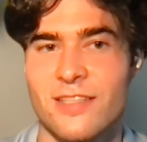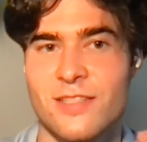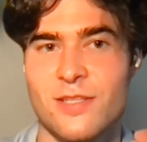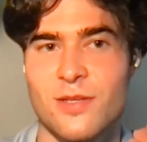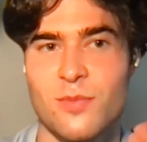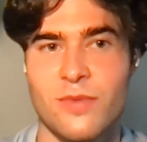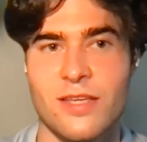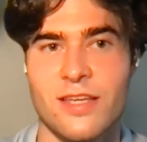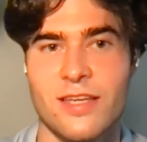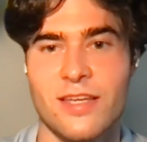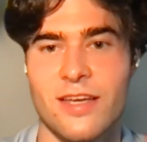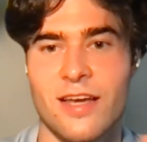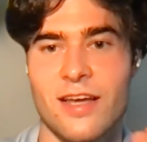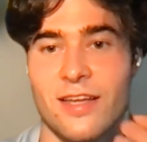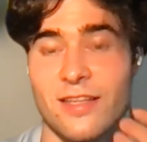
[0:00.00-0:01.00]
to
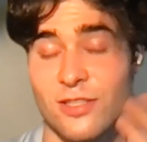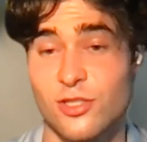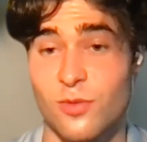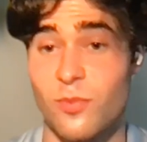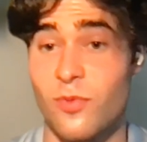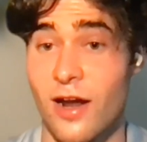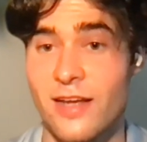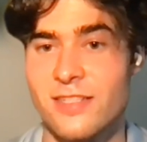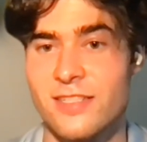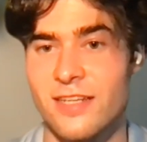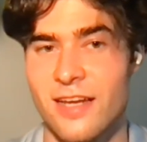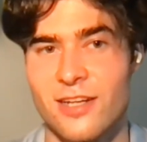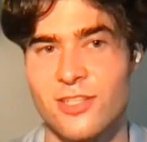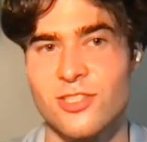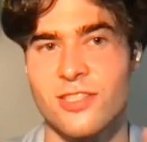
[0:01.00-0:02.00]
me and surprising,
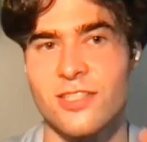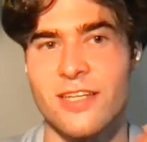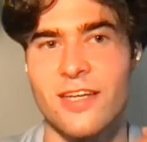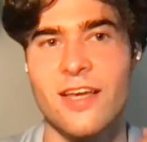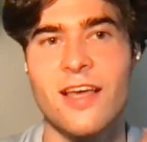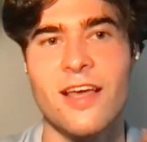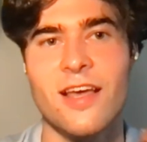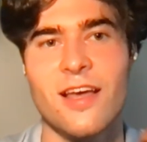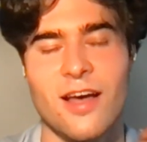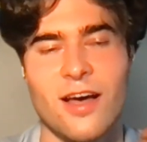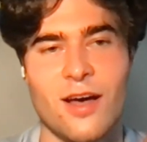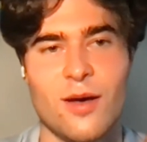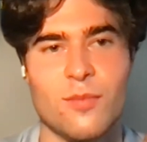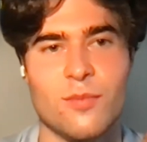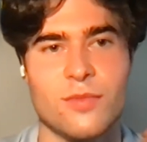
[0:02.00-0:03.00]
actually.
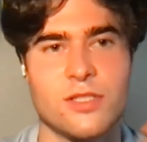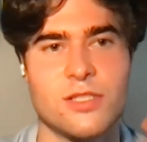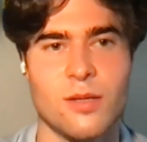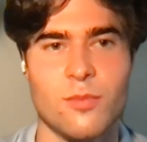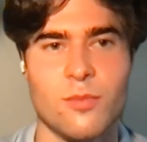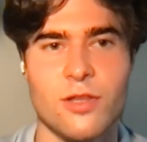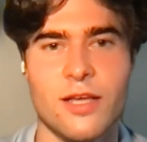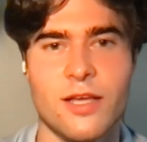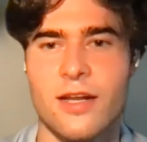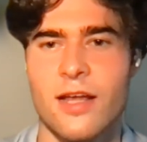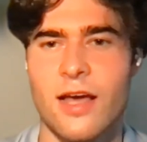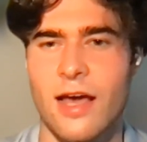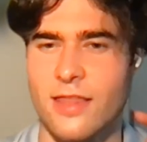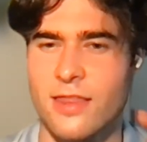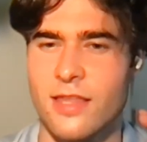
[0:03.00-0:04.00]
Summerled,
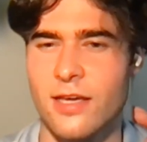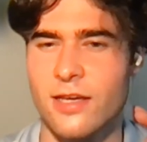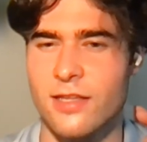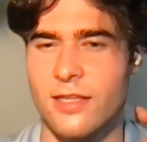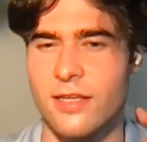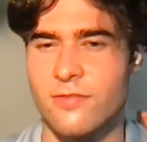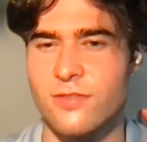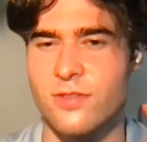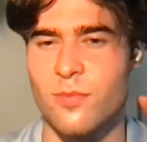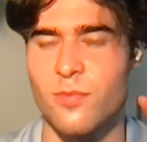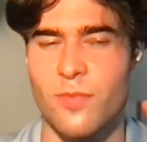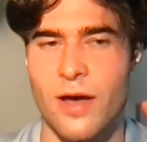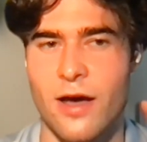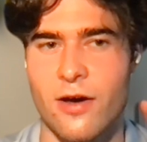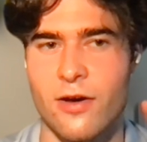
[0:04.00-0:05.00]
I think, lived
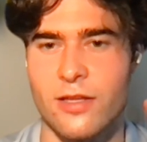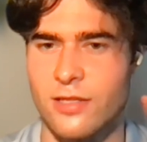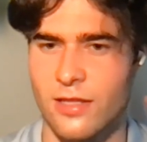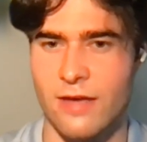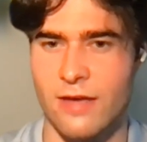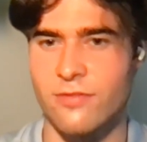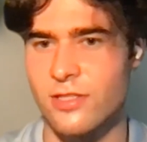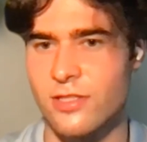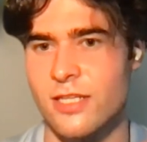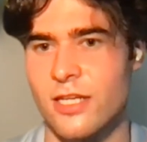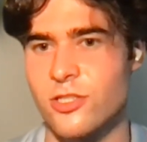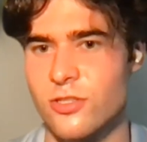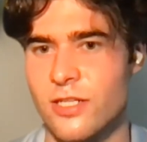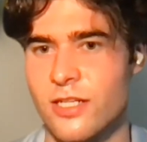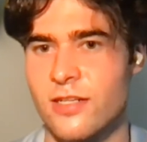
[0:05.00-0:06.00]
about in the 11th
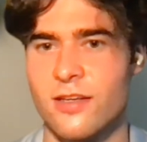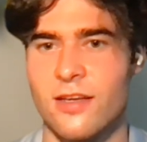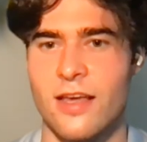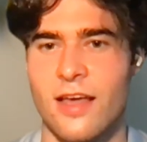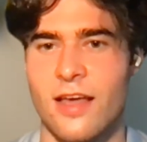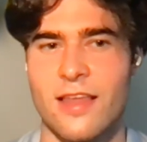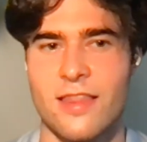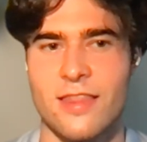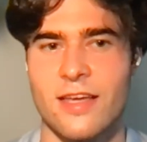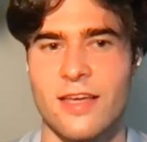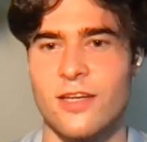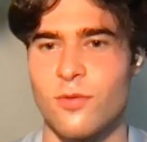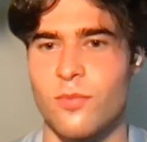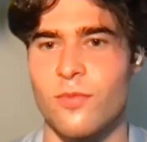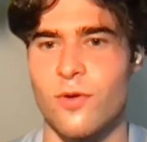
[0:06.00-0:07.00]
century, I think
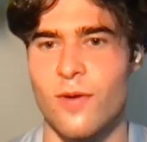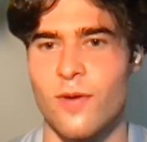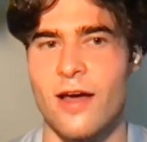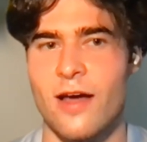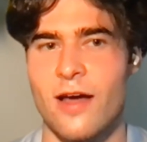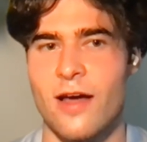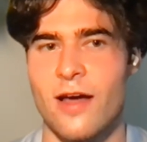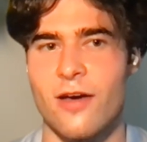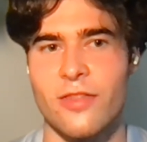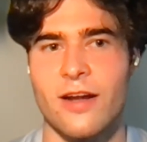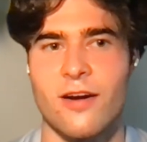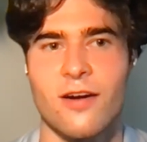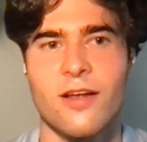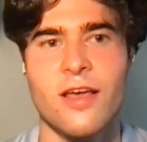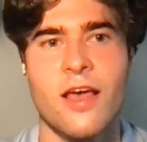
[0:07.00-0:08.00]
around there.
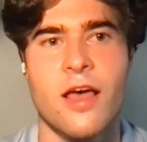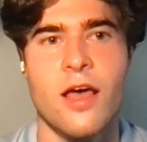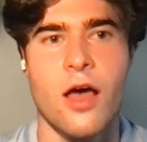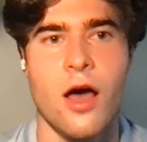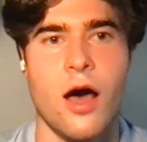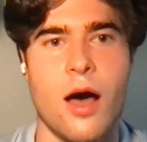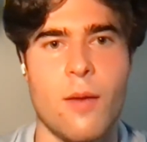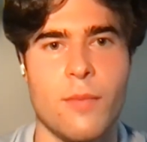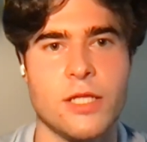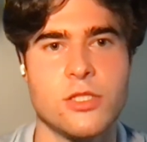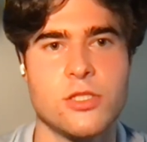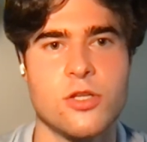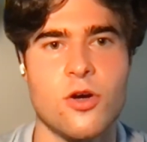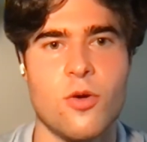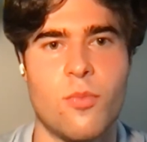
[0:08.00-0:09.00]
And
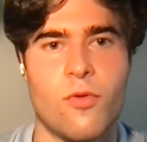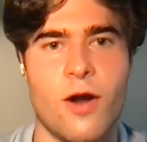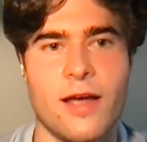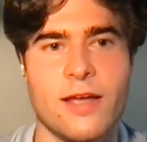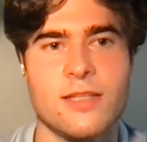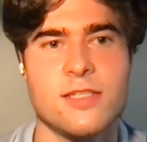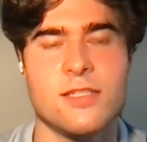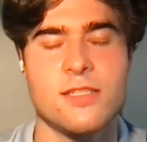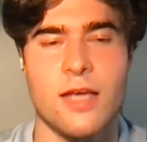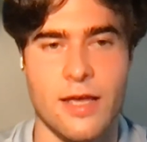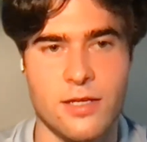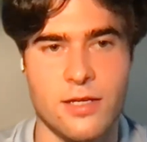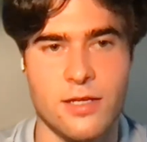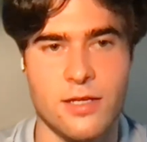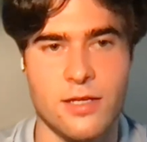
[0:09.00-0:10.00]
so Brian
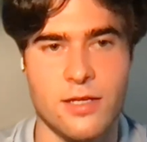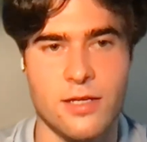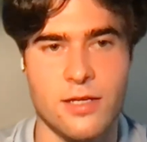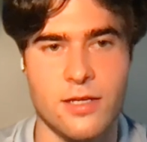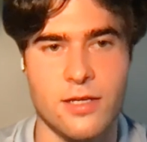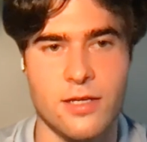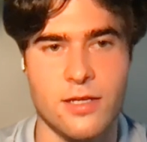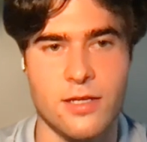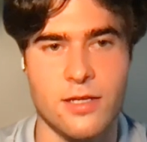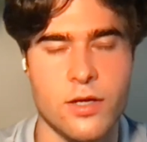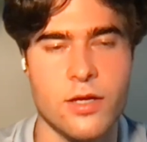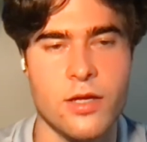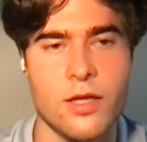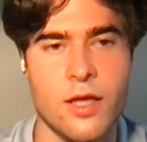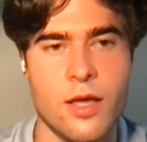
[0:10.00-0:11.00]
Sykes, who
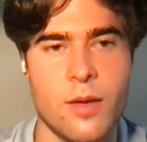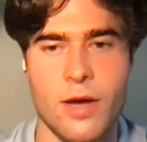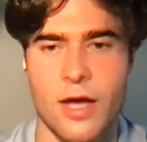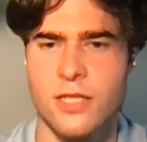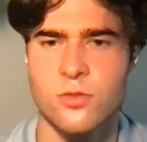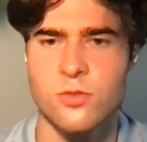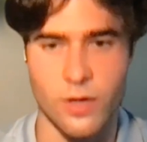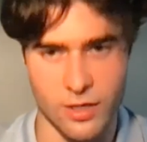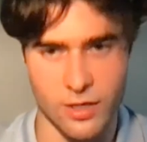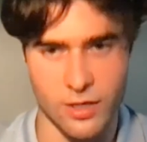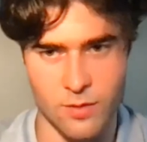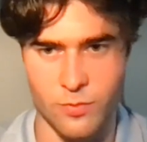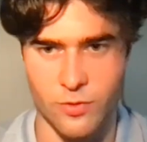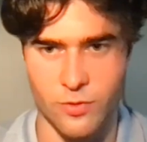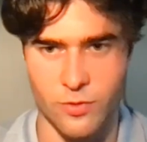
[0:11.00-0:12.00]
passed away a couple
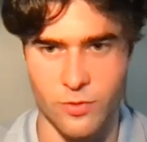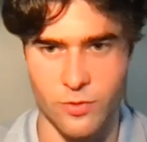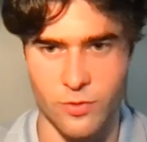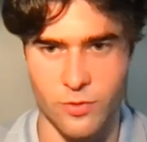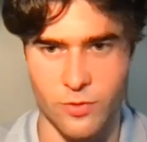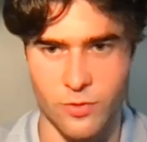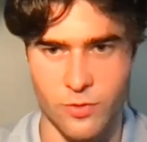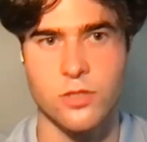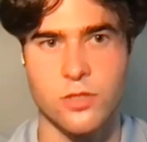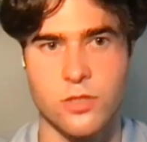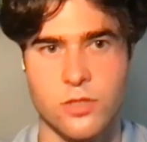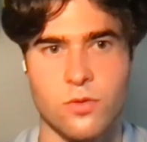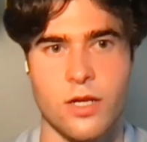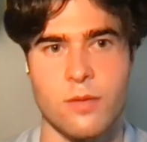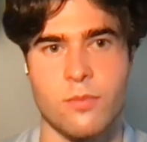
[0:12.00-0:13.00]
of years ago, actually in
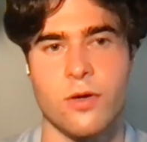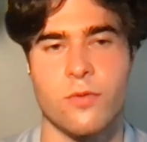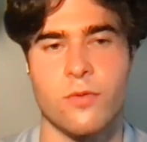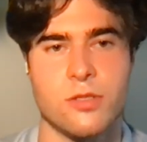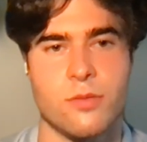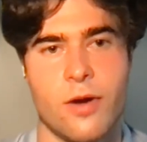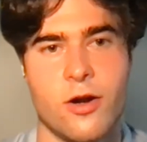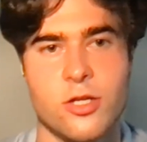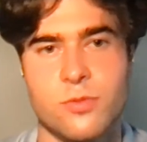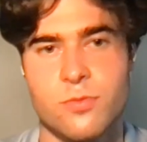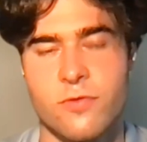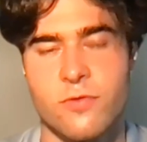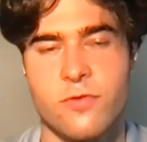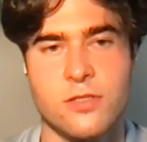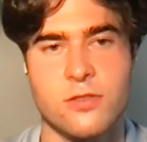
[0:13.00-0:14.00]
2020, but was emeritus
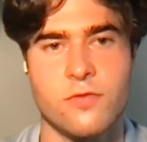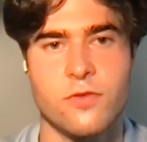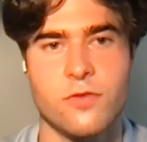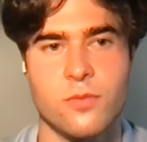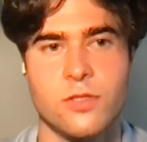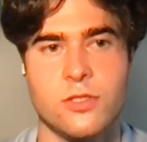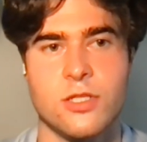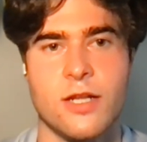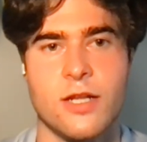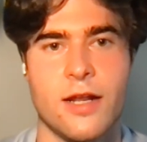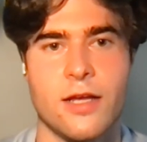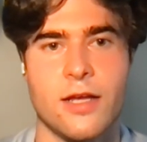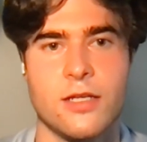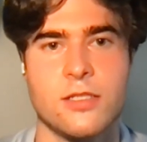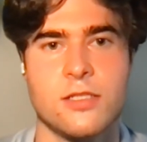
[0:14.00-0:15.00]
professor of human
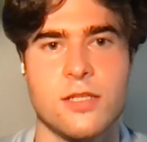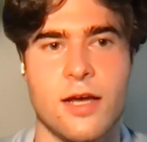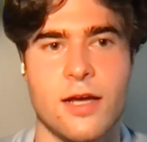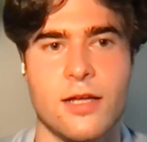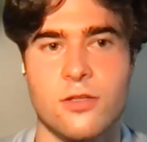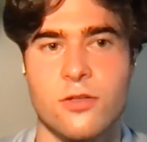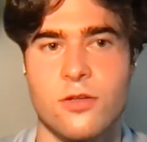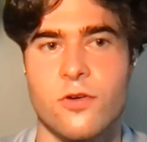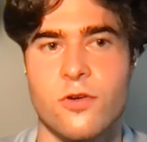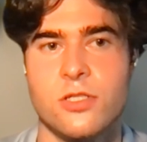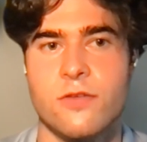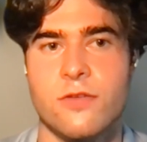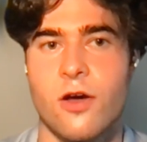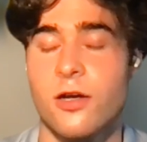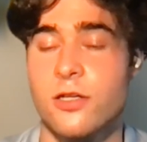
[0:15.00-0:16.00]
genetics at the University
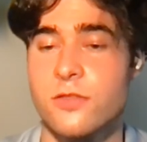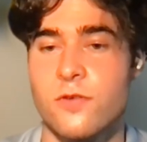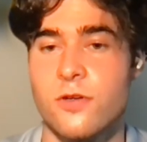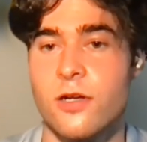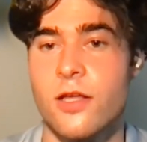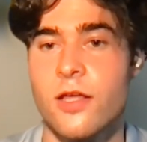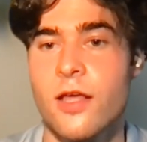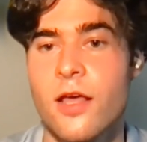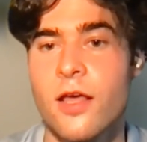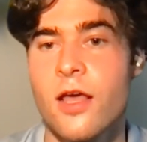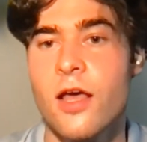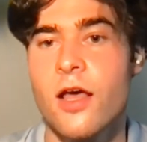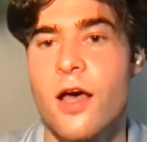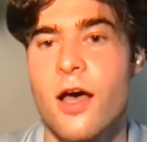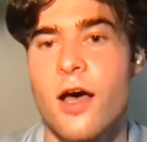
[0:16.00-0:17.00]
of Oxford,
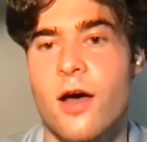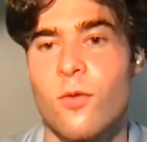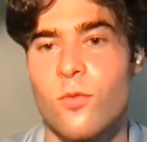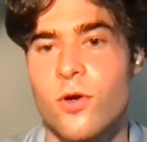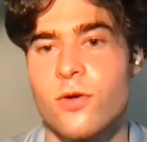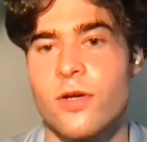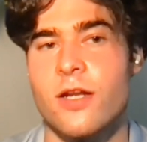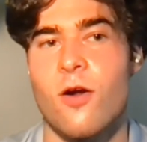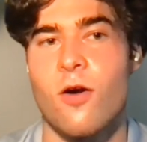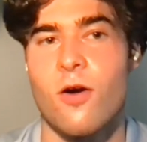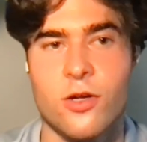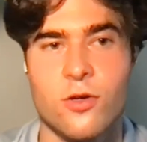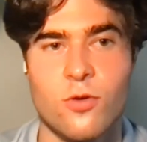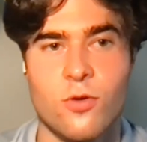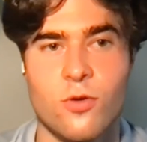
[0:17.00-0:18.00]
wrote an
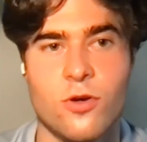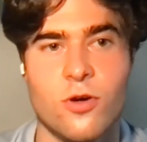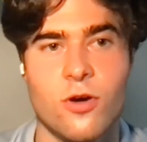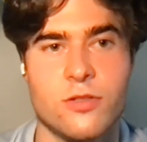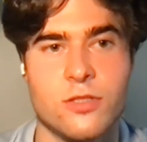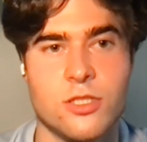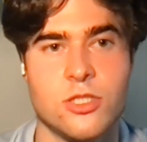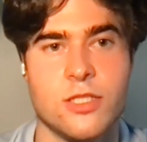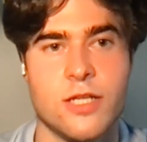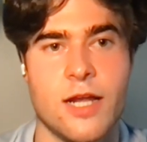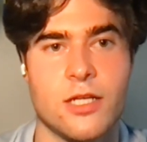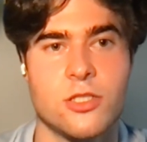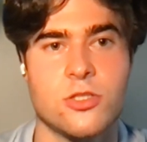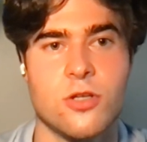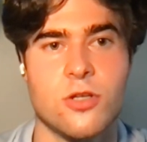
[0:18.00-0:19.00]
article called The Genetic
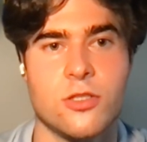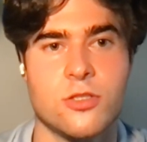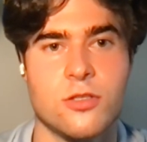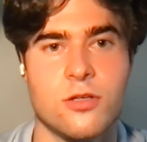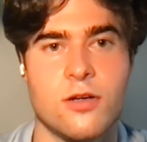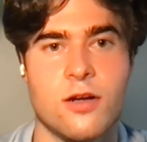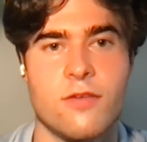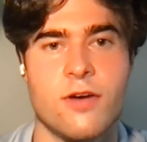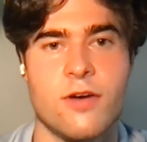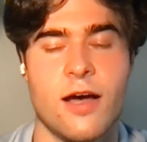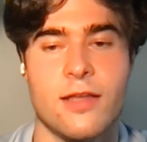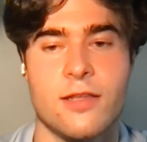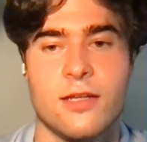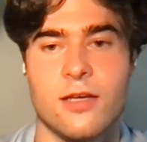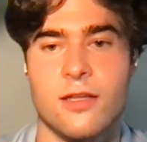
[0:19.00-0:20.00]
Structure of the
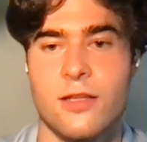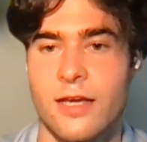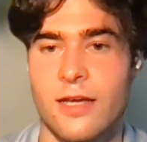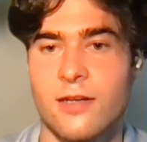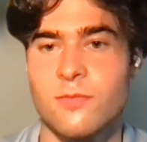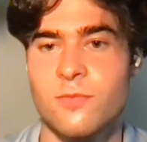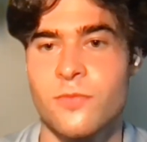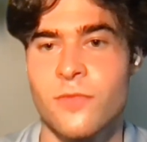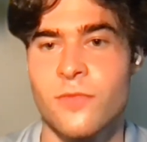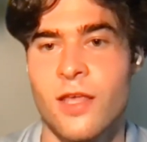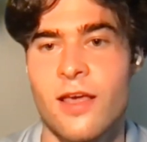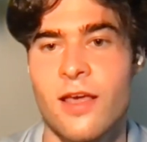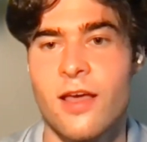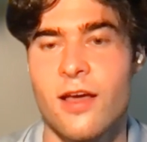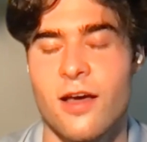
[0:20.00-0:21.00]
Highland Clan.
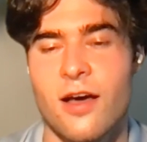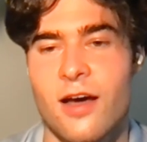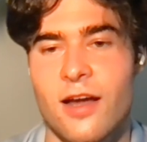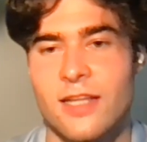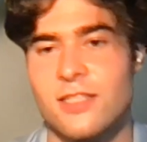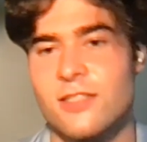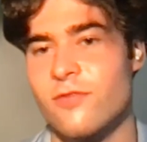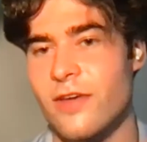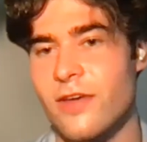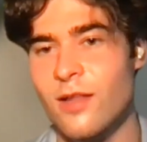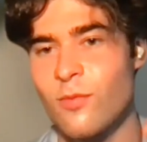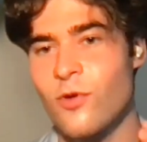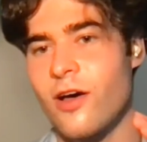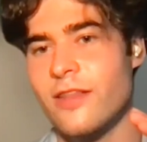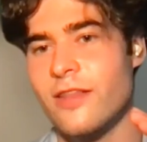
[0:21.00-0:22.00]
And it's
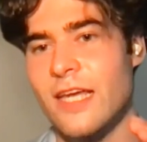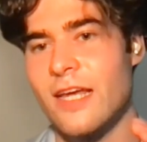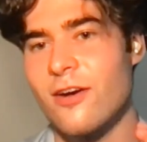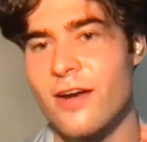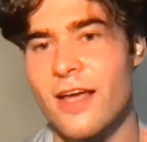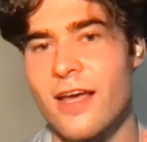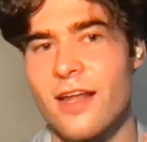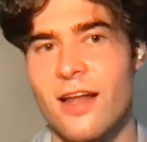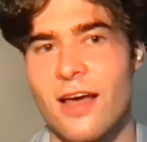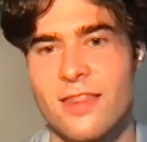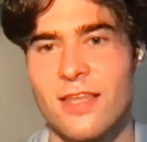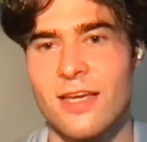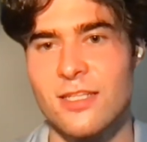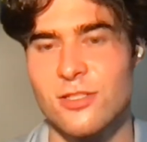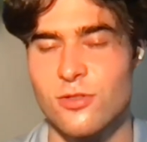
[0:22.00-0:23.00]
available on the internet. I
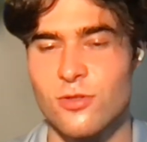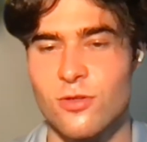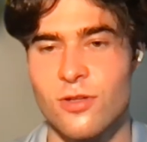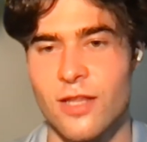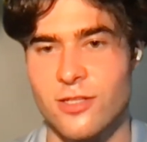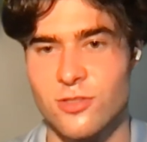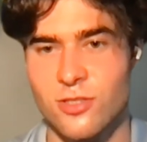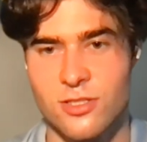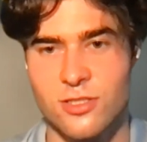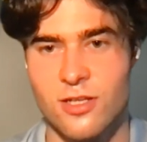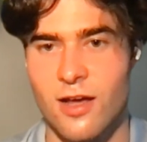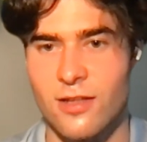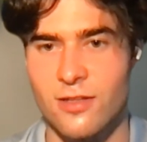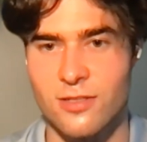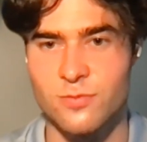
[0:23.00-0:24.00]
think it's through Electric
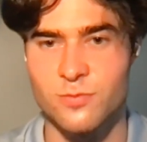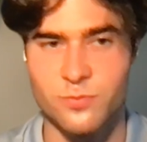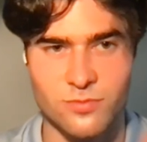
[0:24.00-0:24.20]
Scotland,